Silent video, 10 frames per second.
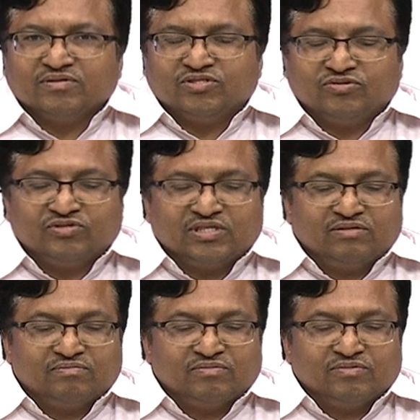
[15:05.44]

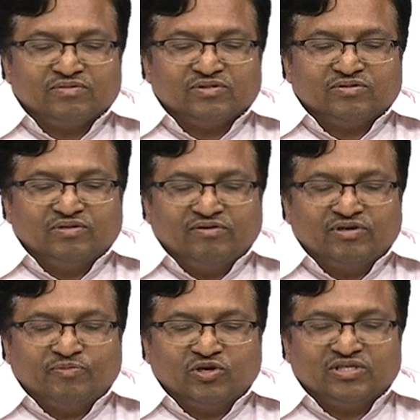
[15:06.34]
chosen, you
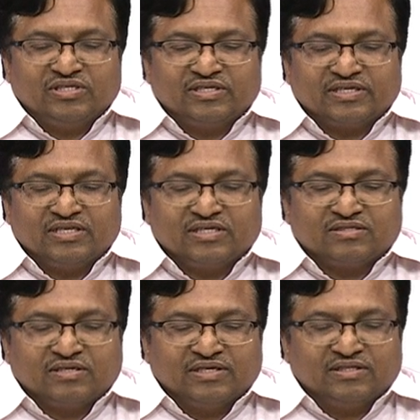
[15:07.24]
have deposition
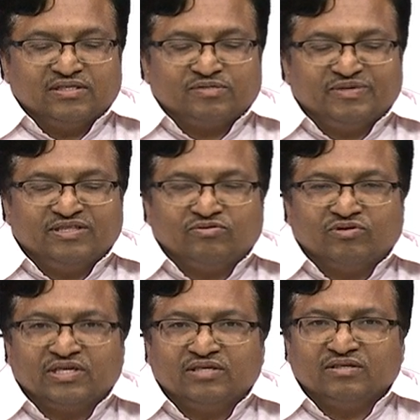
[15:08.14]
techniques like the spin
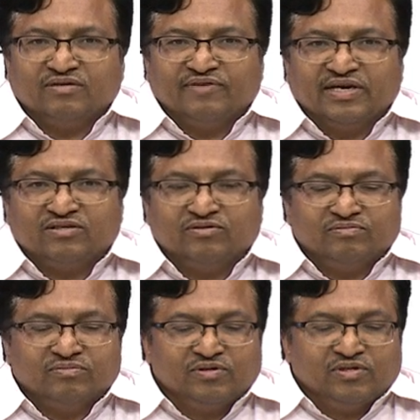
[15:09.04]
coating, the
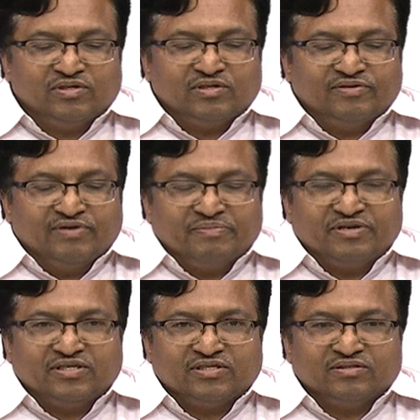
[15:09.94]
vacuum,
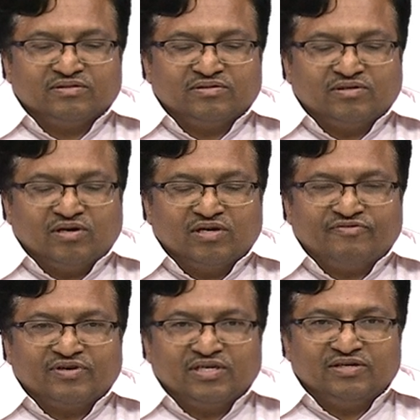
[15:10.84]
evaporation,
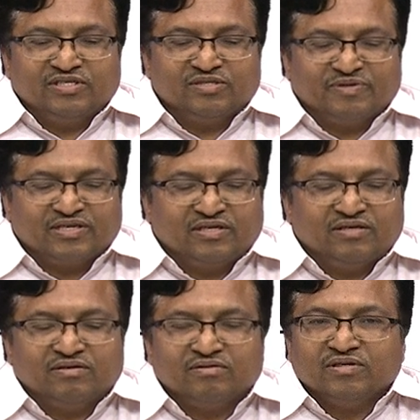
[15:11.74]
RF and DC
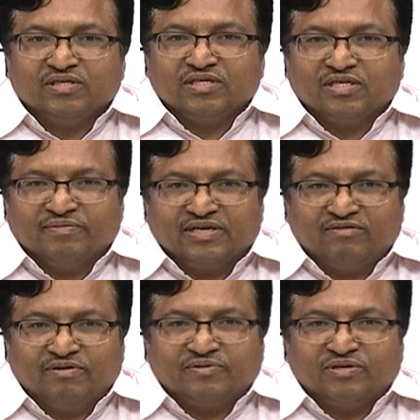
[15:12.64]
sputtering,
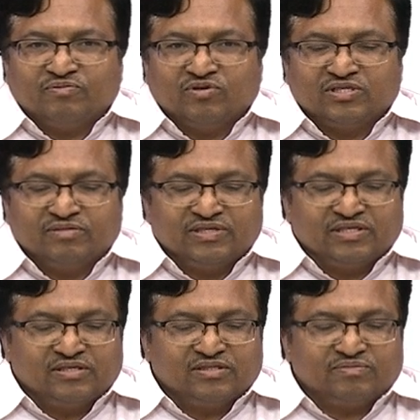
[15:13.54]
chemical vapor deposition
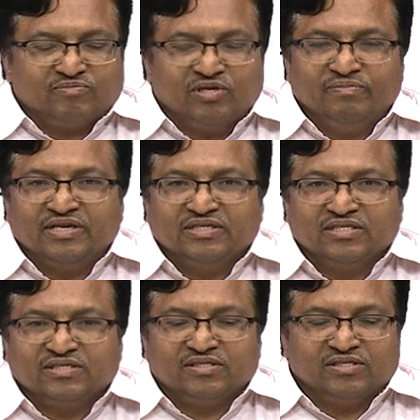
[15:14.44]
methods,
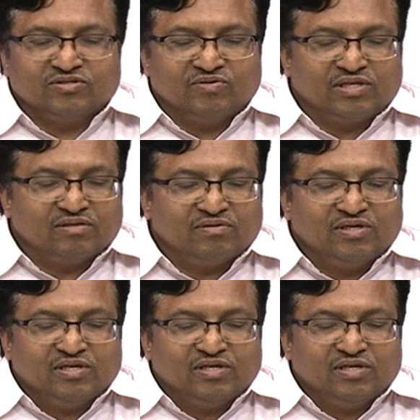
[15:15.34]
polymerization and so on.